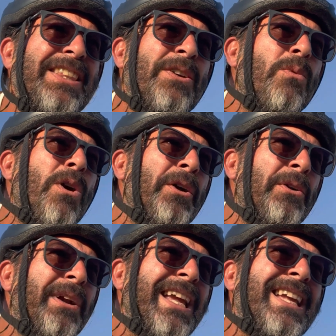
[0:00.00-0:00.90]
the
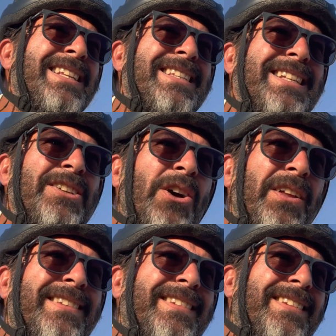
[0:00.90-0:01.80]
water is
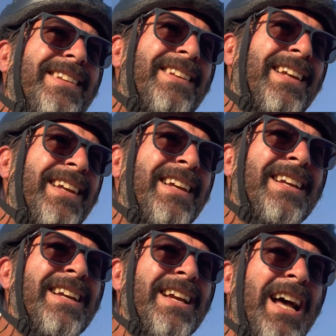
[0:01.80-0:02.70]
not uh,
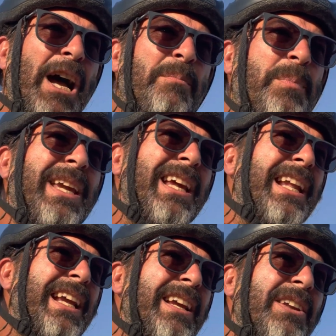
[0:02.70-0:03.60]

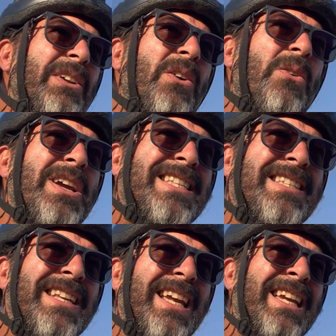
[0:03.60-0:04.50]
appealing you know
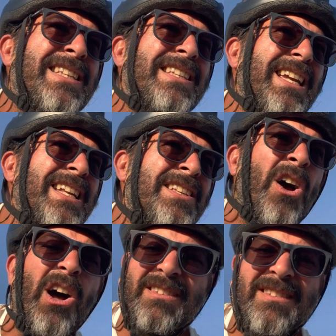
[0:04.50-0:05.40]
it's it's it's
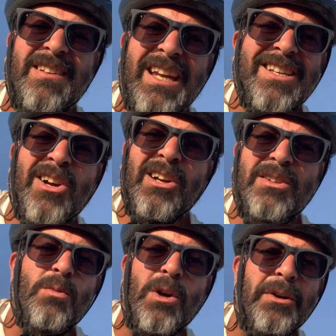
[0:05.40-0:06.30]
hot it's hot
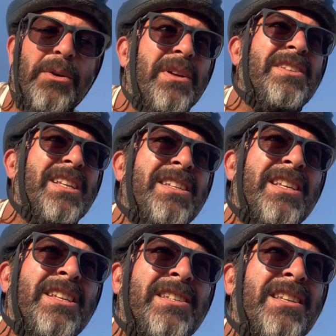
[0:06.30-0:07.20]
water it's, it's,
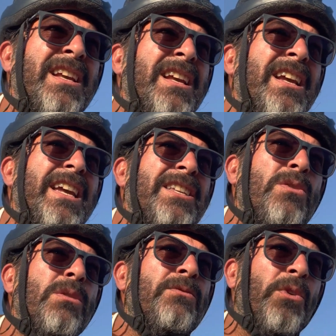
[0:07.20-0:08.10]
it's, it's
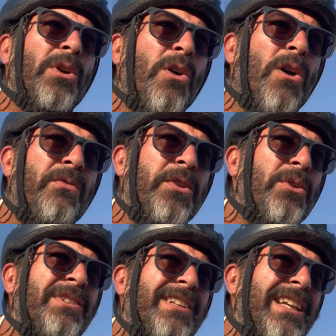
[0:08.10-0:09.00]
good for coffee
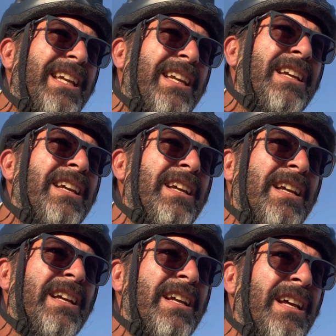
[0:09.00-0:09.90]
or tea
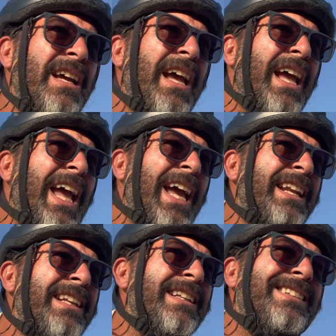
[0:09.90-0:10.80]
and
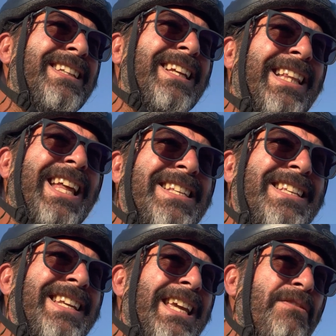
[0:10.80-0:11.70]
it
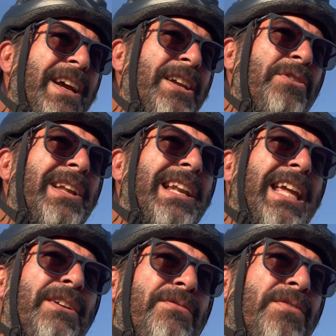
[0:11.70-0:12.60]
doesn't give any
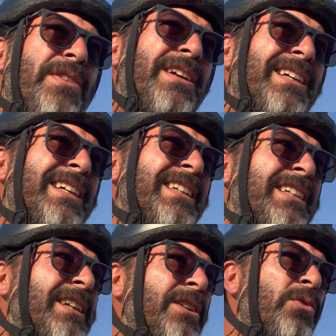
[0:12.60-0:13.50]
relief
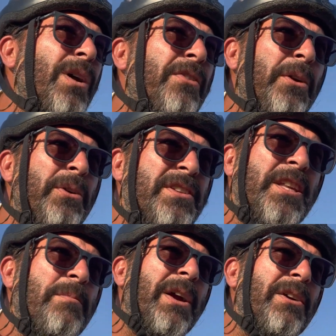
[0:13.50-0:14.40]
to a
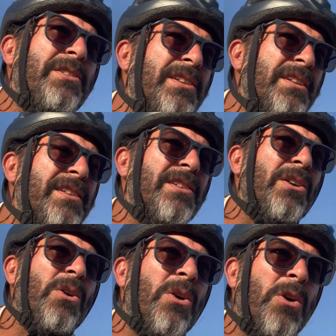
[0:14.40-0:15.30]
thirsty person
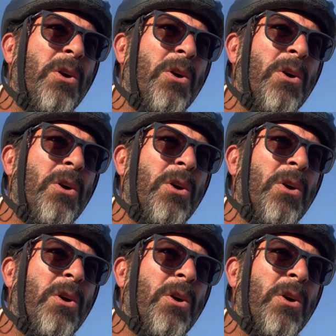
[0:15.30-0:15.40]
so